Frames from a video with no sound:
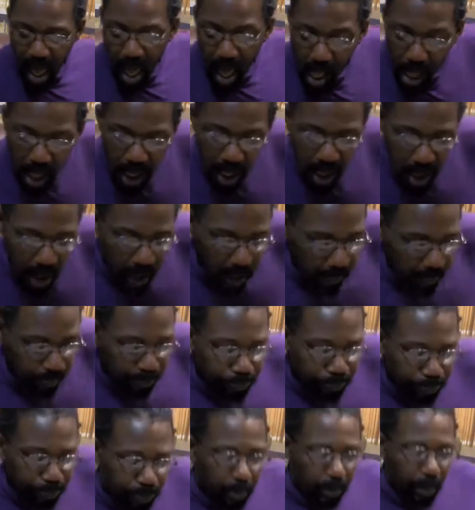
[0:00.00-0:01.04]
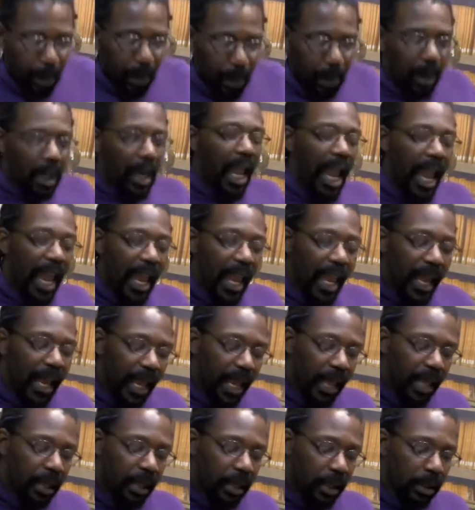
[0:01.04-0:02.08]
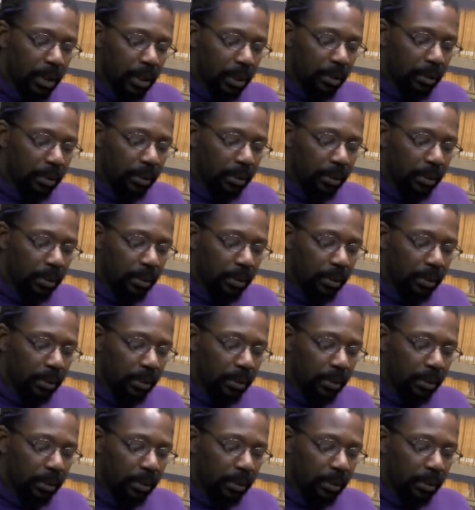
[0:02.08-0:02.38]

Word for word: Um, and,